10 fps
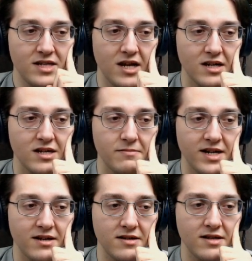talking
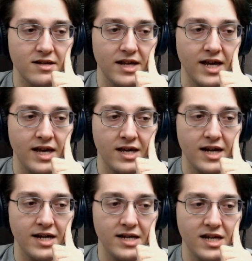about, hey,
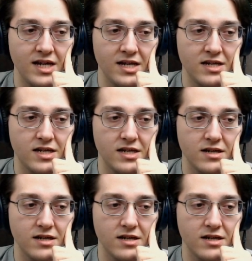I need